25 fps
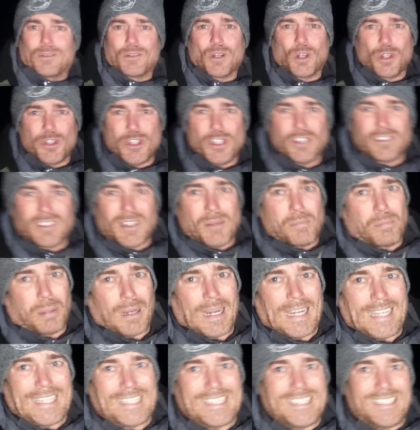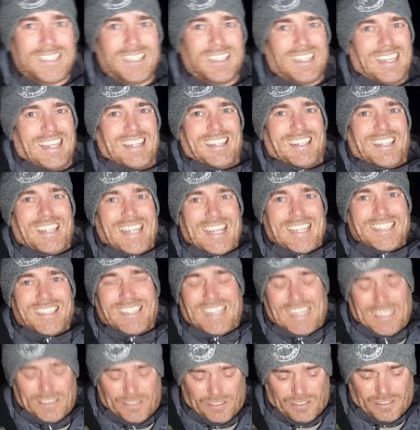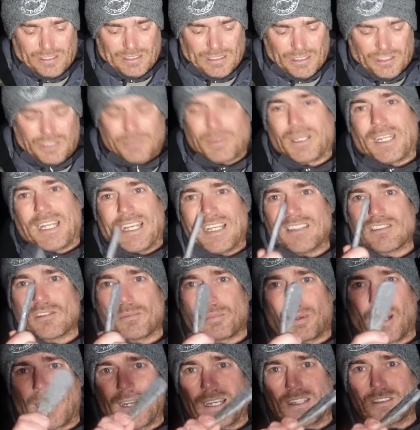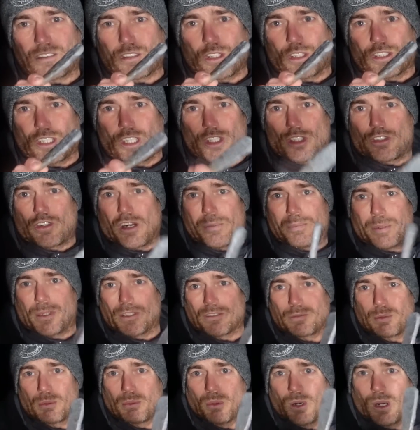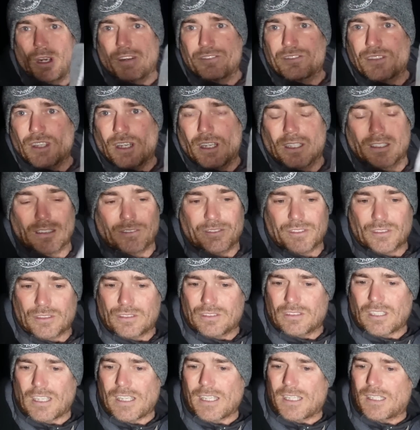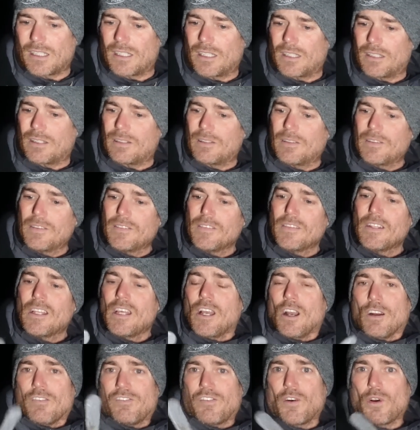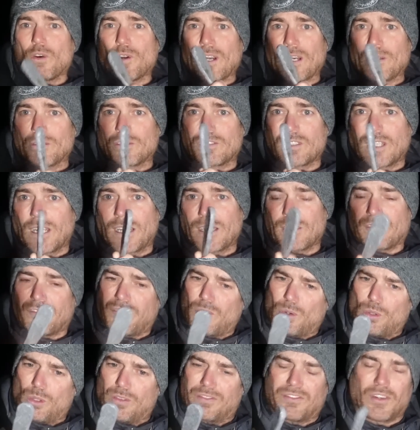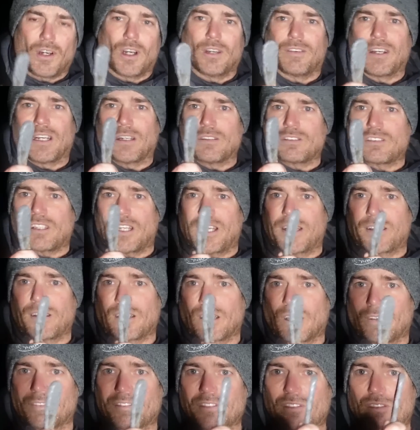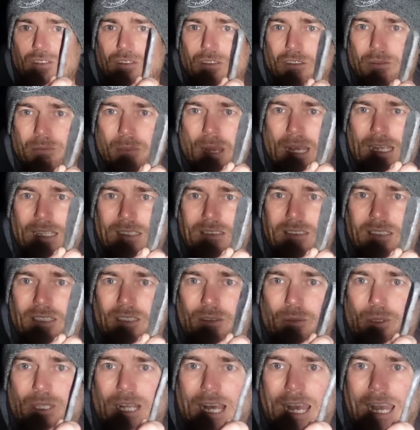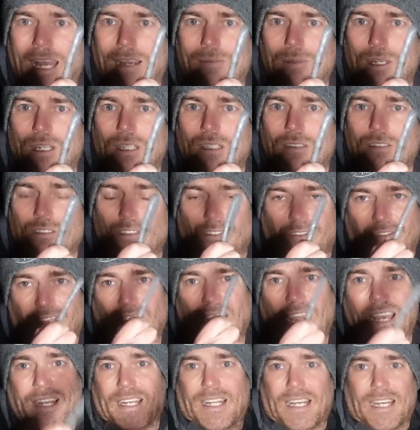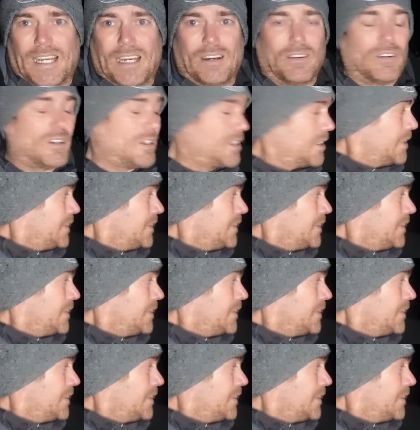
I'm not using a plain lead as such. I mean, it is a plain lead, it's got no grippers, but what I've done, I've taken a 4-ounce lead, 4 or 5-ounce lead, and I've smacked it with a hammer to flatten it out.